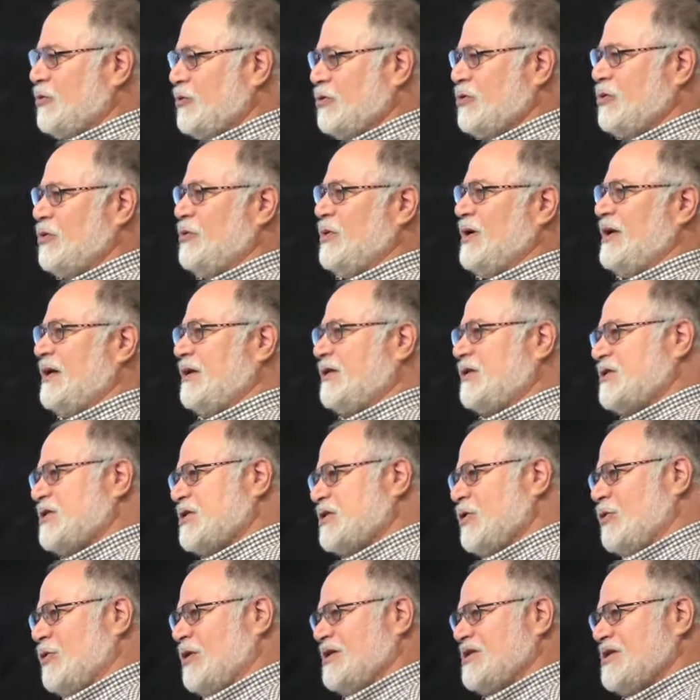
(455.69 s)
to do it at the
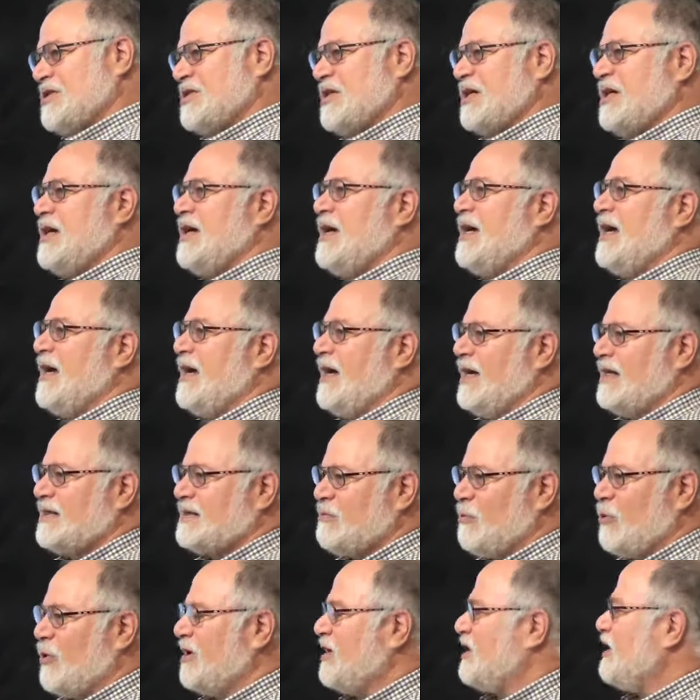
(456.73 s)
source. It's more